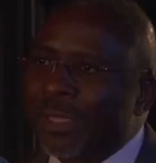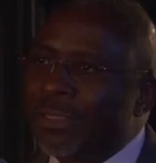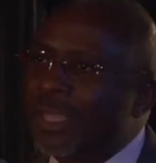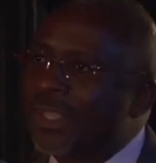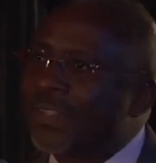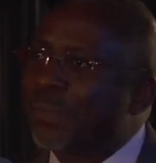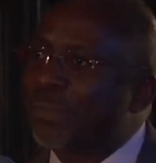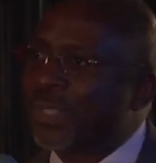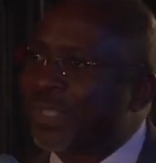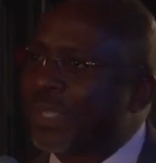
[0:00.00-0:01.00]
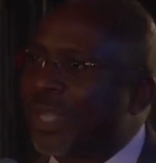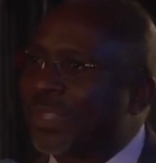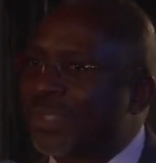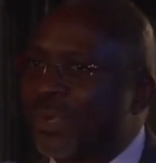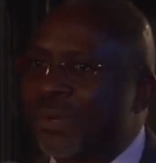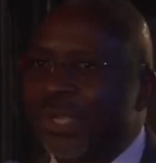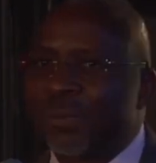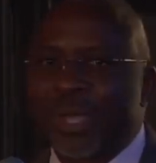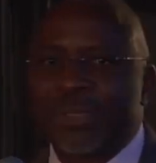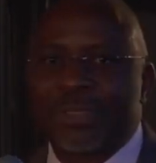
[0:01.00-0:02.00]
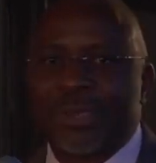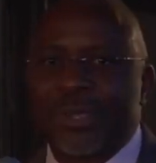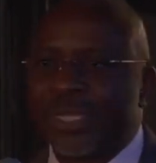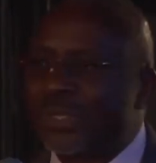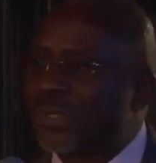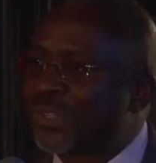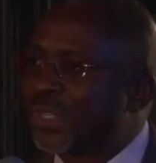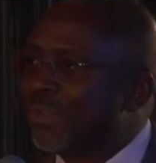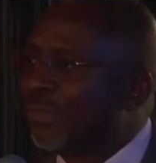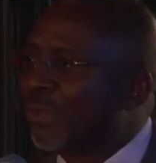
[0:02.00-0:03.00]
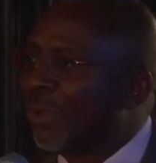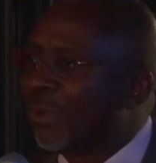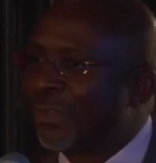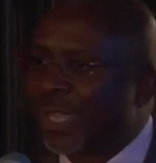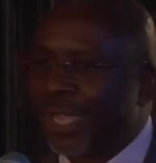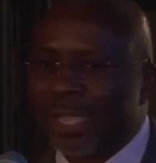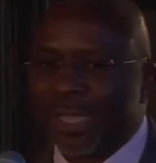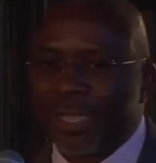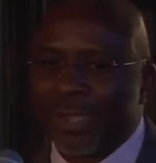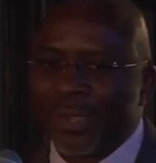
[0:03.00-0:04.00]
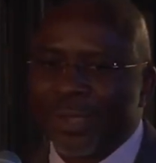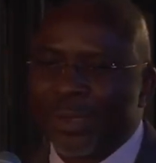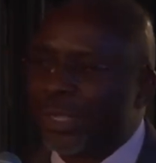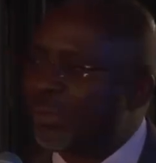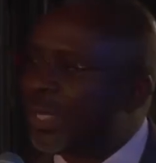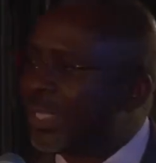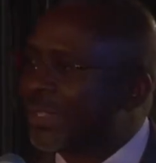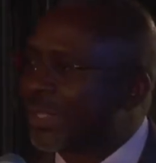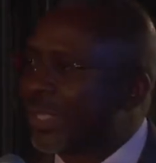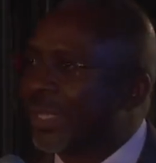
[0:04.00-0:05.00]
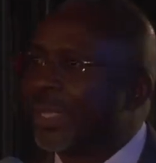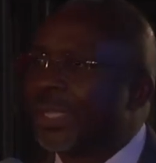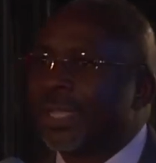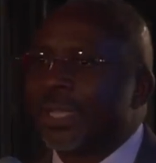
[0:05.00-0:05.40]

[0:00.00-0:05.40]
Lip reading: This particular story about the oil industry involved our oil minister